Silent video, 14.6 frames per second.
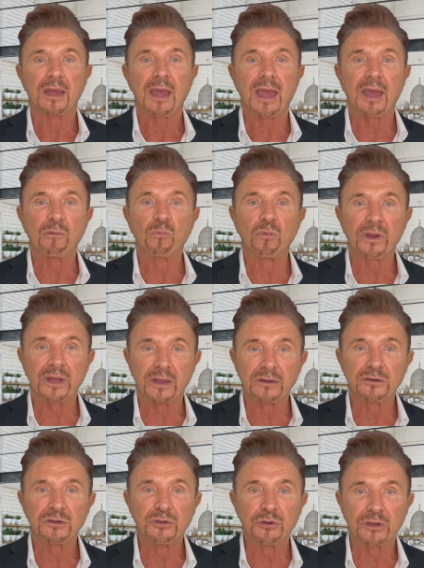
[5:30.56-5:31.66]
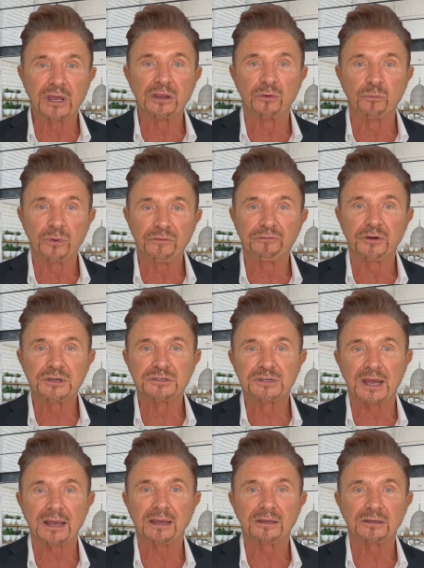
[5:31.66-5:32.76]
And when you get your refund
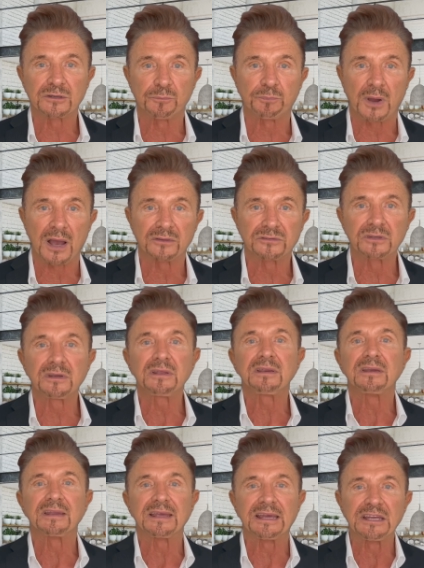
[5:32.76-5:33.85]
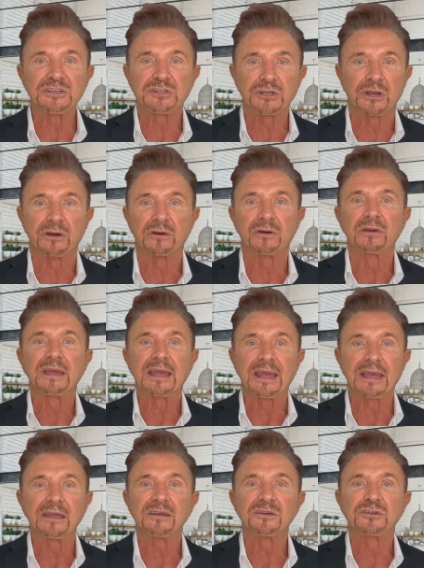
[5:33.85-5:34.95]
check deposited each year
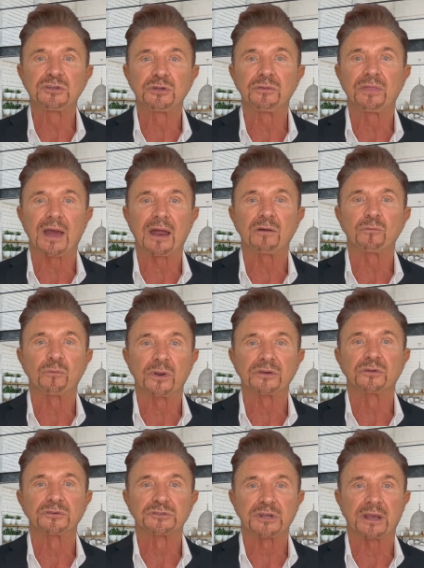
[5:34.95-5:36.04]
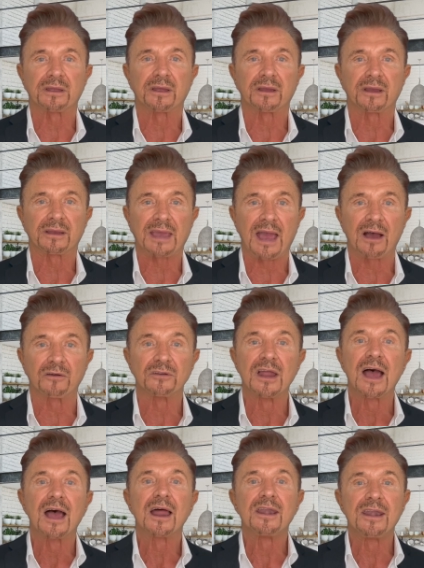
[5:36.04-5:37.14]
into that rental checking account,
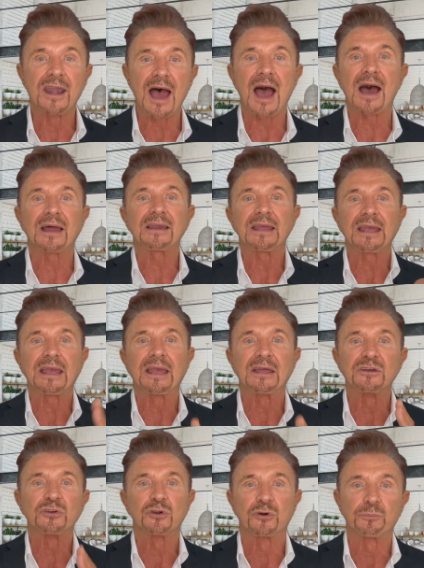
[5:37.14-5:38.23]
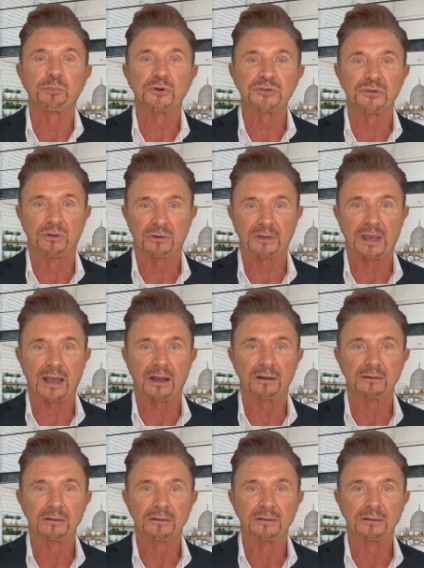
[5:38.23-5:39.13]
not into your personal account.